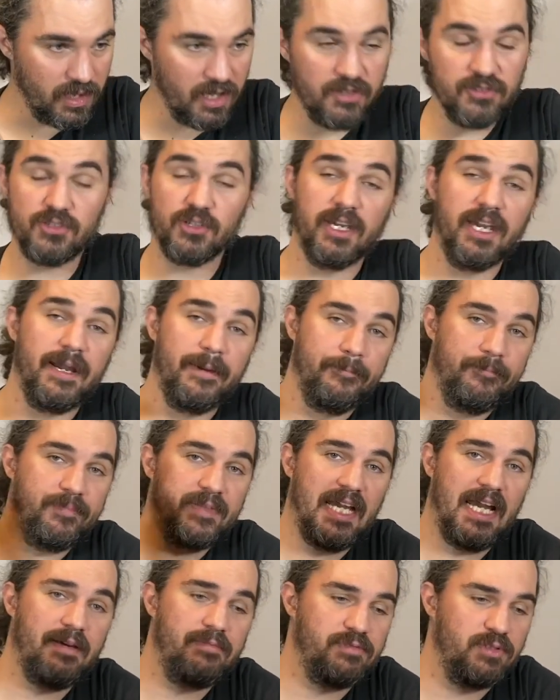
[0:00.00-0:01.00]
So yeah,
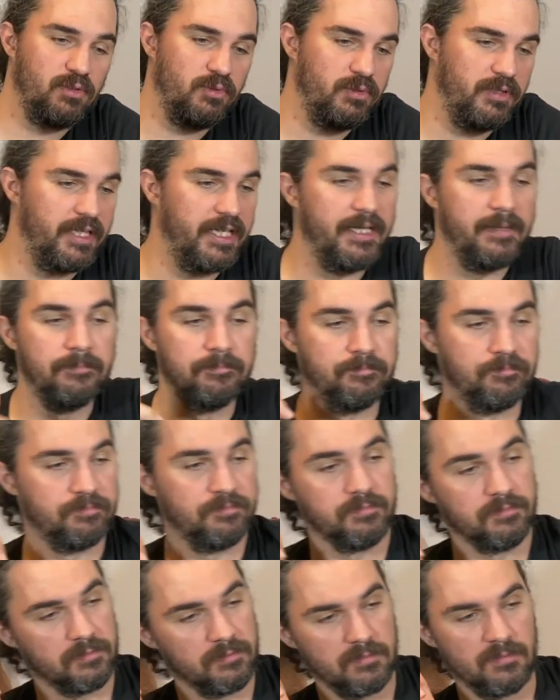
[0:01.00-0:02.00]
absolutely.
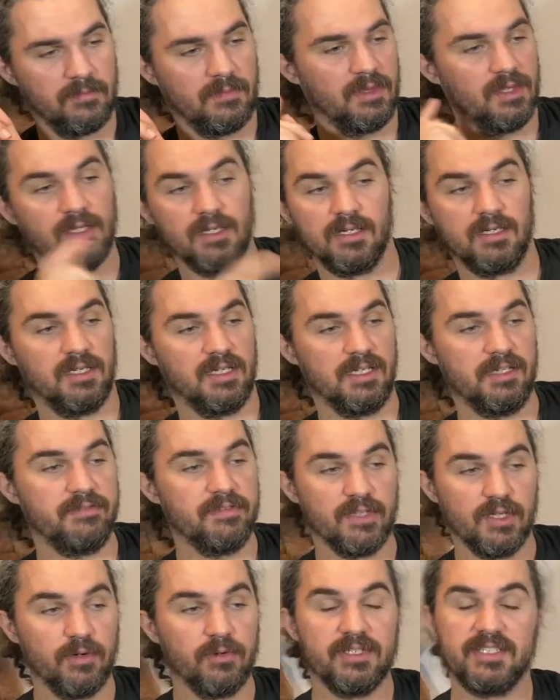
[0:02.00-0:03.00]

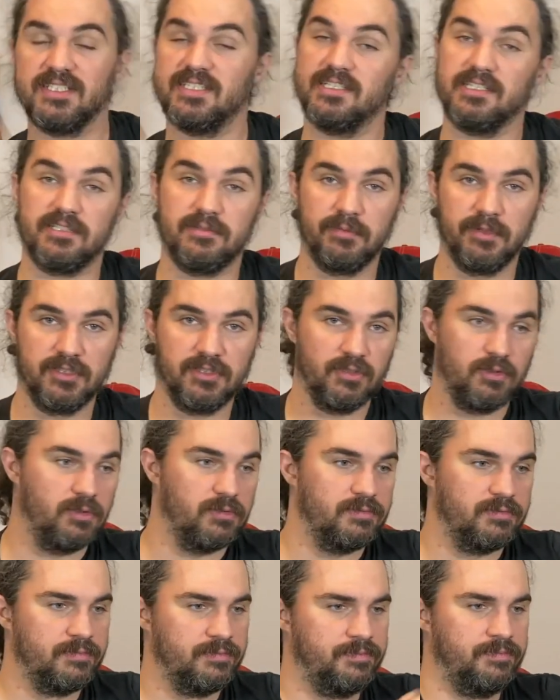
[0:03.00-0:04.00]
Even though it's 6 months
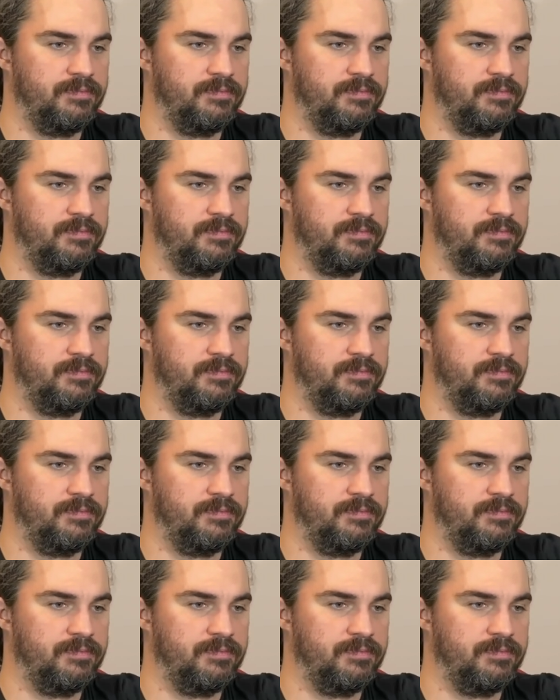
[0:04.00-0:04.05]
old.